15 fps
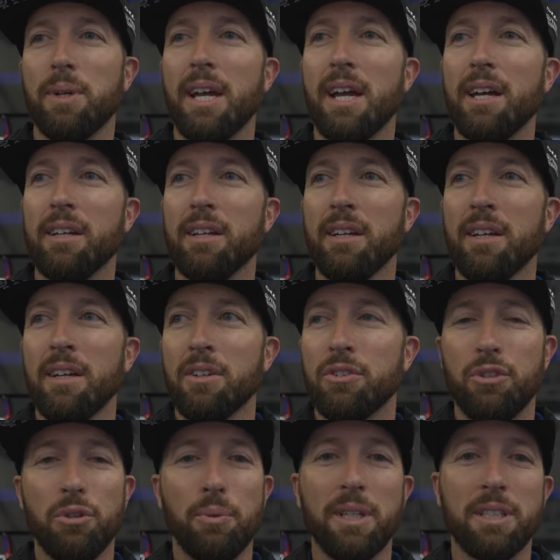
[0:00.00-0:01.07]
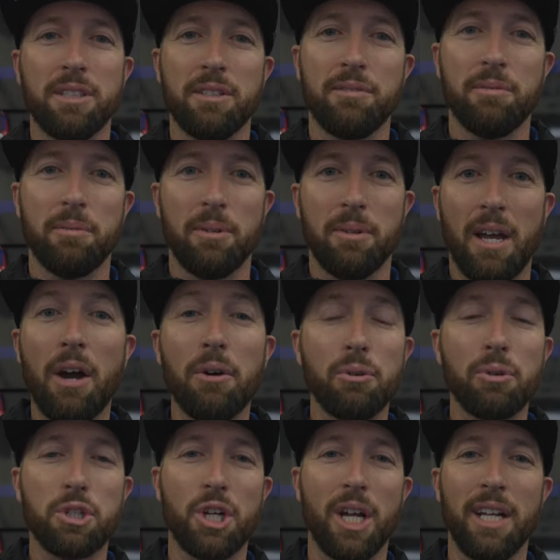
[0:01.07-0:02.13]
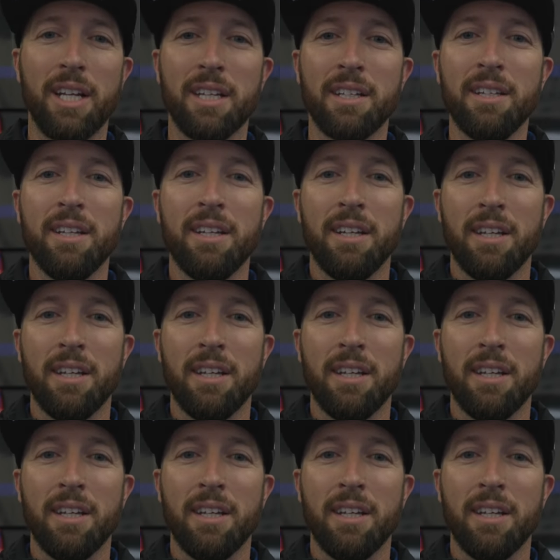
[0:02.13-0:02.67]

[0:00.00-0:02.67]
We had 2 weeks of outdoor training